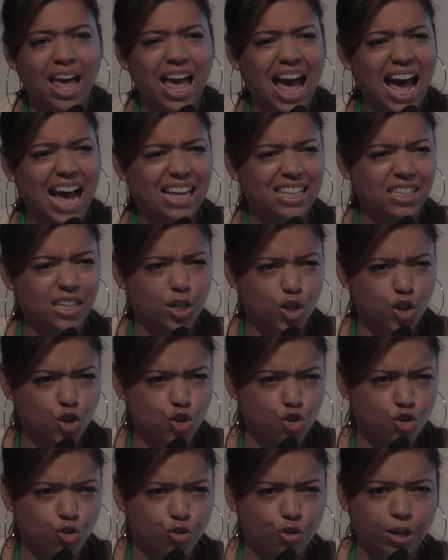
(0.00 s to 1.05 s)
has
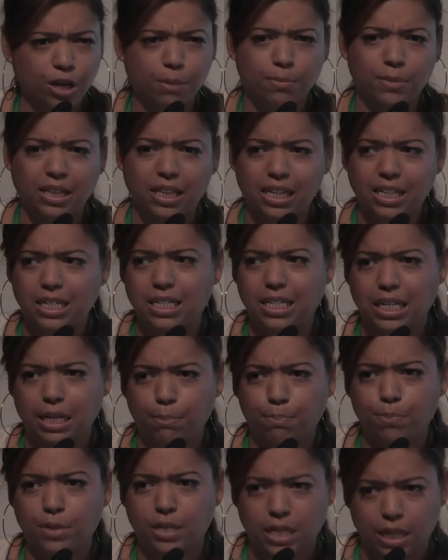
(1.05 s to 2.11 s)
extremely deep,
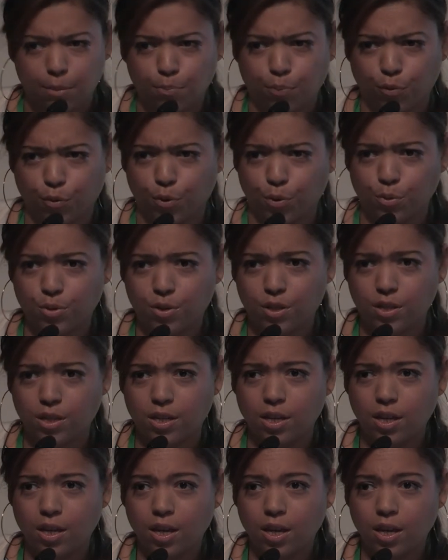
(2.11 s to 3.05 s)
deep roots.